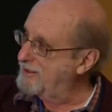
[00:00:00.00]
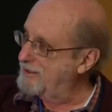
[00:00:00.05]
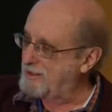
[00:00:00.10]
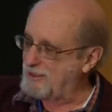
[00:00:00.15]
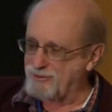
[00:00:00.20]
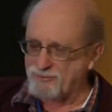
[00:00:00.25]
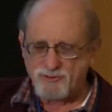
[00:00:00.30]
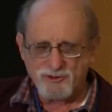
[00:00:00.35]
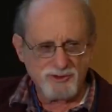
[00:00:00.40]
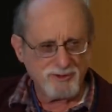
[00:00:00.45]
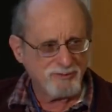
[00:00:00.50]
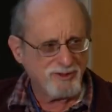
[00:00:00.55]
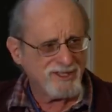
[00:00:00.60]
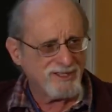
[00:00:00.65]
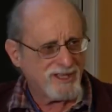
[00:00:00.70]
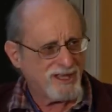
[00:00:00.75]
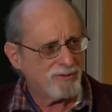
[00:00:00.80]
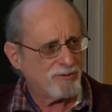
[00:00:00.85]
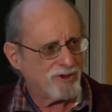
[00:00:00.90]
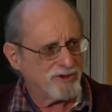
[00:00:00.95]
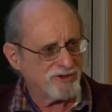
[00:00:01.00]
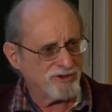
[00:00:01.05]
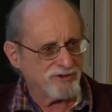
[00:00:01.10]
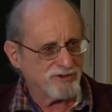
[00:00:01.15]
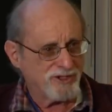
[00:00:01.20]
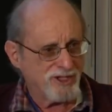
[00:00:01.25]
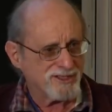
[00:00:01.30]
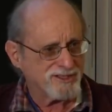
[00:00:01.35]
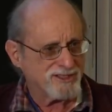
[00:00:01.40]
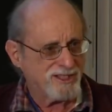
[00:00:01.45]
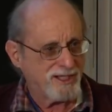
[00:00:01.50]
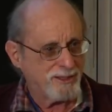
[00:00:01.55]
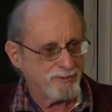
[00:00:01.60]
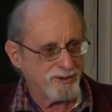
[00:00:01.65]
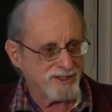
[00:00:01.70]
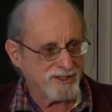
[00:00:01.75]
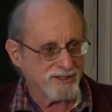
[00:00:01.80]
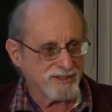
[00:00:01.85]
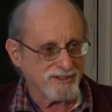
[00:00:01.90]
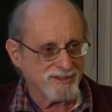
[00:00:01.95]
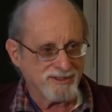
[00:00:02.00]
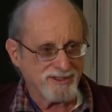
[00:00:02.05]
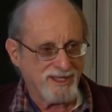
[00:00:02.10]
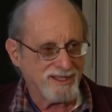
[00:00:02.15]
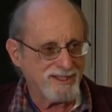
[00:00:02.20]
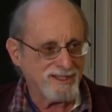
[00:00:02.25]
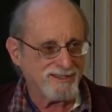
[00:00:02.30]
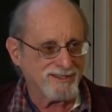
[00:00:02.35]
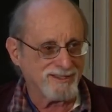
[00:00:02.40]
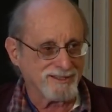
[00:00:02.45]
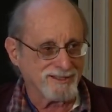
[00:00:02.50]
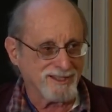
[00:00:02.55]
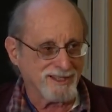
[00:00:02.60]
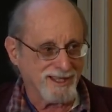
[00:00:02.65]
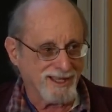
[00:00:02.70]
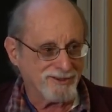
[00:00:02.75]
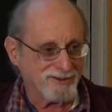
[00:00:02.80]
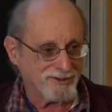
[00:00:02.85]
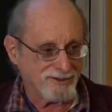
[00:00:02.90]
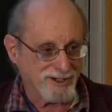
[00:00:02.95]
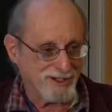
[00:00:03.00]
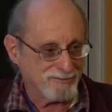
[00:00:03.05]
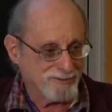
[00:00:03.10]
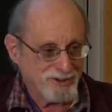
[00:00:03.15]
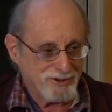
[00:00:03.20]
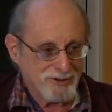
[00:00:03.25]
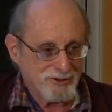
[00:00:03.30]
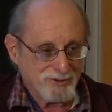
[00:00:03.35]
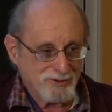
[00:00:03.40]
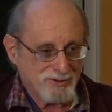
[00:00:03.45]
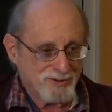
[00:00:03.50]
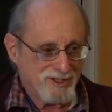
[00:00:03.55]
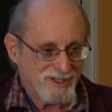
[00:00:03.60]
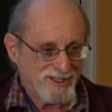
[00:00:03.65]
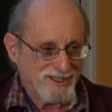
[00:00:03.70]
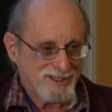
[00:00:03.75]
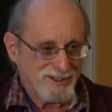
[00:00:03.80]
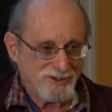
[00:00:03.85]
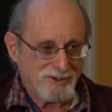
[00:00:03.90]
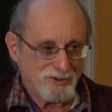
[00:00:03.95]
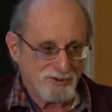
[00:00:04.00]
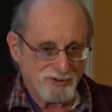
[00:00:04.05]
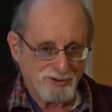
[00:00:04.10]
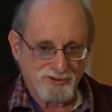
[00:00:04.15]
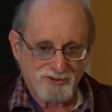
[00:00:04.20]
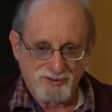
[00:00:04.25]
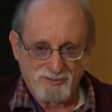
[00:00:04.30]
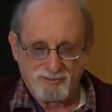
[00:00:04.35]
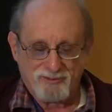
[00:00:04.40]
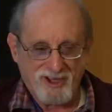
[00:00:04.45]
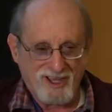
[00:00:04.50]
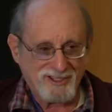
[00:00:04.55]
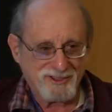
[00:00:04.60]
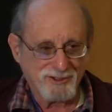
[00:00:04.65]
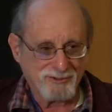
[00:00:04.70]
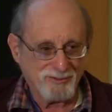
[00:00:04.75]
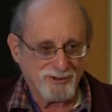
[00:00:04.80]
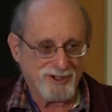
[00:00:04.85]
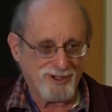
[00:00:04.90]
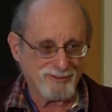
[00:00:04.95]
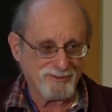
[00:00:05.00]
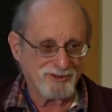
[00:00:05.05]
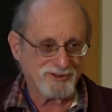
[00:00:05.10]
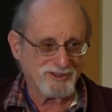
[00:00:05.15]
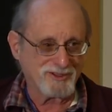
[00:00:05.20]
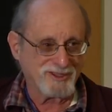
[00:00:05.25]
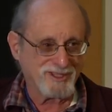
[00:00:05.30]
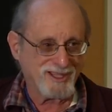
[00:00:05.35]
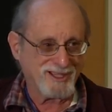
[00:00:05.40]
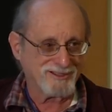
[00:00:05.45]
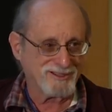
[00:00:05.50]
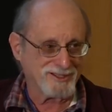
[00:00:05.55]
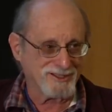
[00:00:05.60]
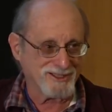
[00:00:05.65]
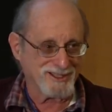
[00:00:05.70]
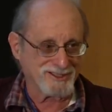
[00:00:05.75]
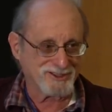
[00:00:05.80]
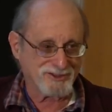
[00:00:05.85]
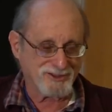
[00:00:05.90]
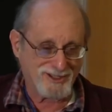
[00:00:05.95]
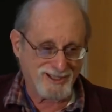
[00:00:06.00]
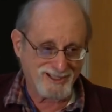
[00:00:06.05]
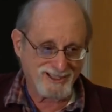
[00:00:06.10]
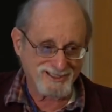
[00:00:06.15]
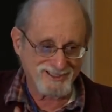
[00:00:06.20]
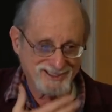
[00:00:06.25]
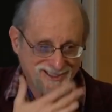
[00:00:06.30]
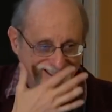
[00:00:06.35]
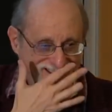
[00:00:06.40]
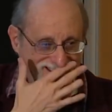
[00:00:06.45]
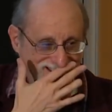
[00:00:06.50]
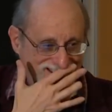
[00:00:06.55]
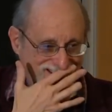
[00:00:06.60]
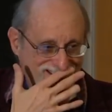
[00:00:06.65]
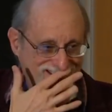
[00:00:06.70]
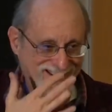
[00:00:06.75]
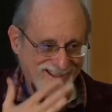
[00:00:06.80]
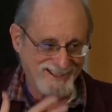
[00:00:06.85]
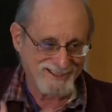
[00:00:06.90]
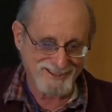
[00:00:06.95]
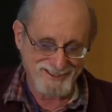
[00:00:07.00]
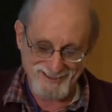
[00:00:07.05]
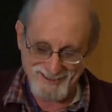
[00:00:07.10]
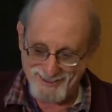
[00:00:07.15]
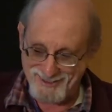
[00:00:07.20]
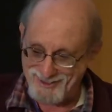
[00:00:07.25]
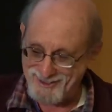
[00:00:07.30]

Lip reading: To me, that wasn't duct taping anything together. I mean, you used vacuum pumps and counting electronics. And